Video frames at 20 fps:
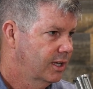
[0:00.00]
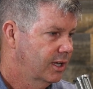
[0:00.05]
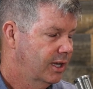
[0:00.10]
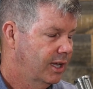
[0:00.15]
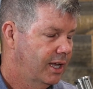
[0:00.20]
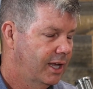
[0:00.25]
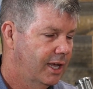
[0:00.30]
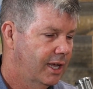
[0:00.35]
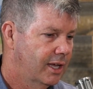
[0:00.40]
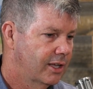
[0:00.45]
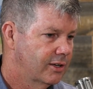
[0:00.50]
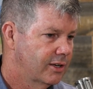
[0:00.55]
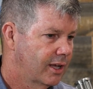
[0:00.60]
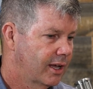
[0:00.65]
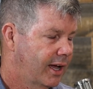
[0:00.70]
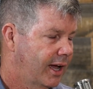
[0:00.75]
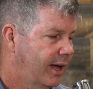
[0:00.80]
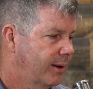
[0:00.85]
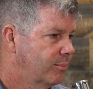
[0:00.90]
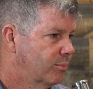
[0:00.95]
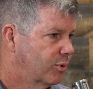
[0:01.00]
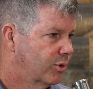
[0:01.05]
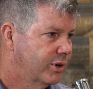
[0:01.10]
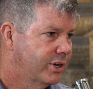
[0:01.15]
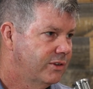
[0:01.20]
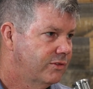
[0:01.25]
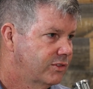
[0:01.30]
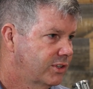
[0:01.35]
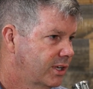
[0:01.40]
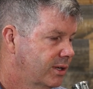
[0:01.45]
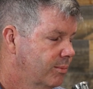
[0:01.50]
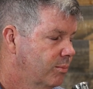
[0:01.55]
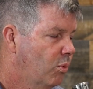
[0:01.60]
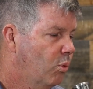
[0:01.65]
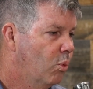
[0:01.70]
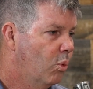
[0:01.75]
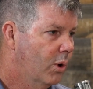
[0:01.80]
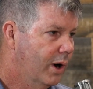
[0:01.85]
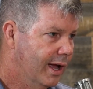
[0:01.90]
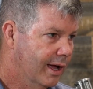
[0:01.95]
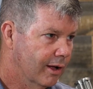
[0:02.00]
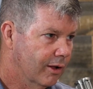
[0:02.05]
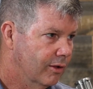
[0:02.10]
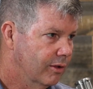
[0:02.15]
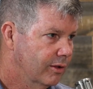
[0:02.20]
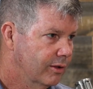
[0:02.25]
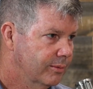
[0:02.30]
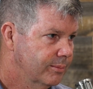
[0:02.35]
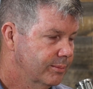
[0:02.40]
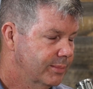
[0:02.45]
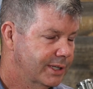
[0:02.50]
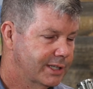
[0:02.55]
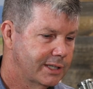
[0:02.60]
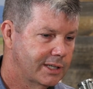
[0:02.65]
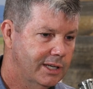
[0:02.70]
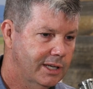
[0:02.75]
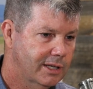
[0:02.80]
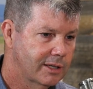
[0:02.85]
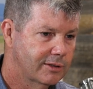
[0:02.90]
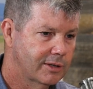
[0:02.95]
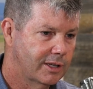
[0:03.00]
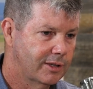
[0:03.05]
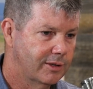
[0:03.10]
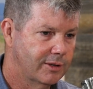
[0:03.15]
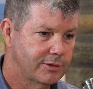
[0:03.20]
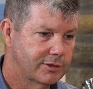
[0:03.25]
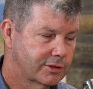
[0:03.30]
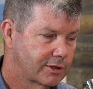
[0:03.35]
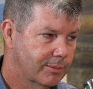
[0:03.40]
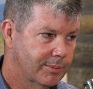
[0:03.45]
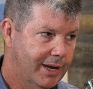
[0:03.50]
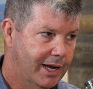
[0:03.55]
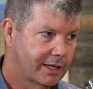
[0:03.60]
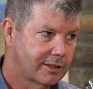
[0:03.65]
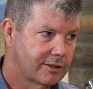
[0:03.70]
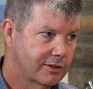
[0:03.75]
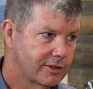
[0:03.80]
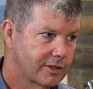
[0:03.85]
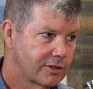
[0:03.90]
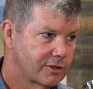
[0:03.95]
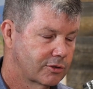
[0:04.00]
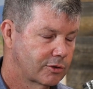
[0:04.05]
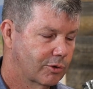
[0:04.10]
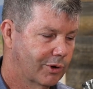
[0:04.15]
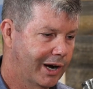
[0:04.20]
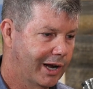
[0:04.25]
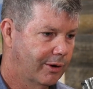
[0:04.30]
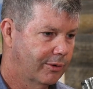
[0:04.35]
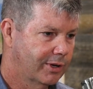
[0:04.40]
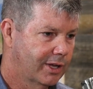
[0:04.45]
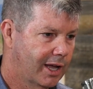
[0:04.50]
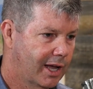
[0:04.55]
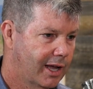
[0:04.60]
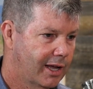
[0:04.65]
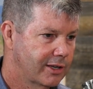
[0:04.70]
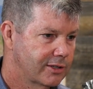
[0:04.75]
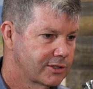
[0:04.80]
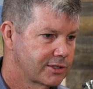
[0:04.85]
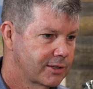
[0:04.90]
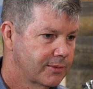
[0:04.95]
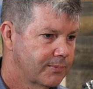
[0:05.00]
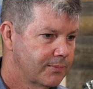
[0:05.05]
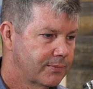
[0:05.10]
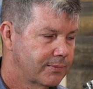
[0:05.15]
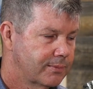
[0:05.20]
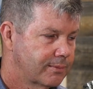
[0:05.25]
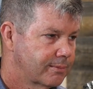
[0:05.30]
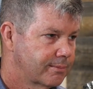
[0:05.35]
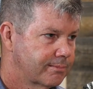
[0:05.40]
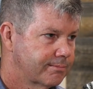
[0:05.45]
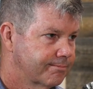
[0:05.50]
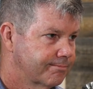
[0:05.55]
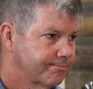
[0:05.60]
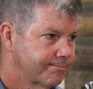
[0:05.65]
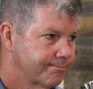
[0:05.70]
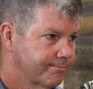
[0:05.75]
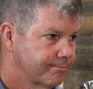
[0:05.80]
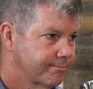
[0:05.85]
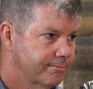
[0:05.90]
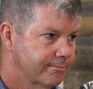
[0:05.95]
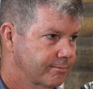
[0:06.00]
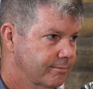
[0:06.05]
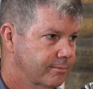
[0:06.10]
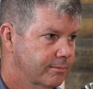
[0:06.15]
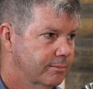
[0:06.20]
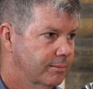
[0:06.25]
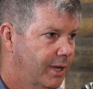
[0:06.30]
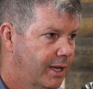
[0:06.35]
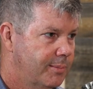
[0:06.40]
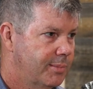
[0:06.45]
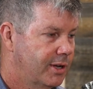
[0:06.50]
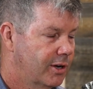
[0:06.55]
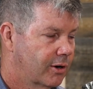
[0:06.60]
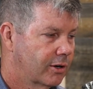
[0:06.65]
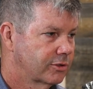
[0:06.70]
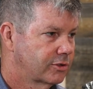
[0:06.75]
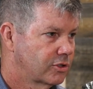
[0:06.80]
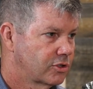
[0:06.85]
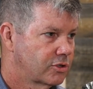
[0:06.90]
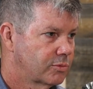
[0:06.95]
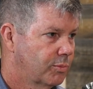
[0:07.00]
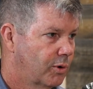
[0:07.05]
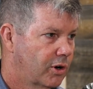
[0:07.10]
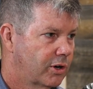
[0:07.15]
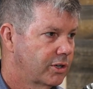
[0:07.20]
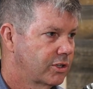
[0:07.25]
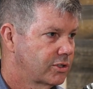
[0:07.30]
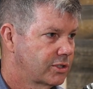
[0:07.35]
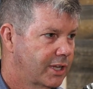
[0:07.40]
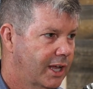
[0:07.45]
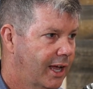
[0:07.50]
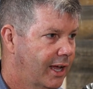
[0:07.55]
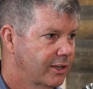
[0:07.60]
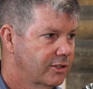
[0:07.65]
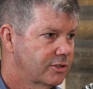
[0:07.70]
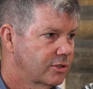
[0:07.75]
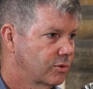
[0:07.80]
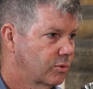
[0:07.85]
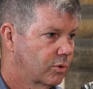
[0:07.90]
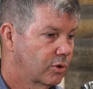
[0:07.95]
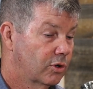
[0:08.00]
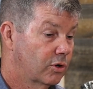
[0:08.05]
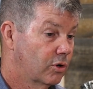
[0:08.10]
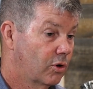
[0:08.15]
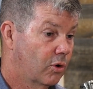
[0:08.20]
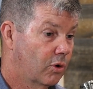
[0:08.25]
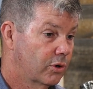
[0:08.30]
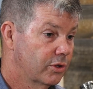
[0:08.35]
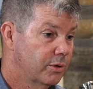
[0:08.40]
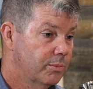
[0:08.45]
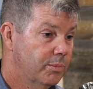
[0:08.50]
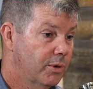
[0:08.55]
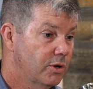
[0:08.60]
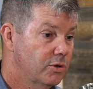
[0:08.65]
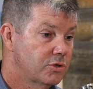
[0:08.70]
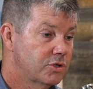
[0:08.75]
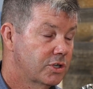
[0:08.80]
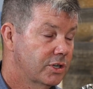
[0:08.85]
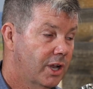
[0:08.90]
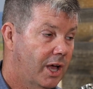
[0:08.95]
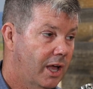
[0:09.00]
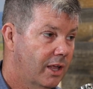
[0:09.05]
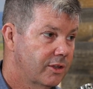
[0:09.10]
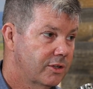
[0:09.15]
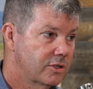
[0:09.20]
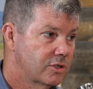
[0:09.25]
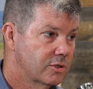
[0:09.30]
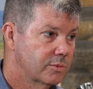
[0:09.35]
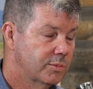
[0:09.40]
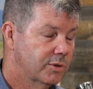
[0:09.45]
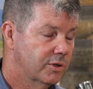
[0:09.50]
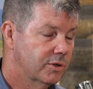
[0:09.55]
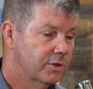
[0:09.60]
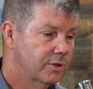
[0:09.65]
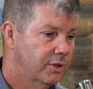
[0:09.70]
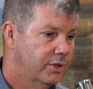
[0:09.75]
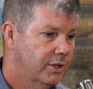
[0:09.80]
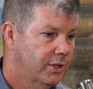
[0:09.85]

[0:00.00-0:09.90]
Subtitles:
And I briefed him well. But again, now let's go back to this. Ground guys maybe aren't the smartest guys in the world or the most knowledgeable.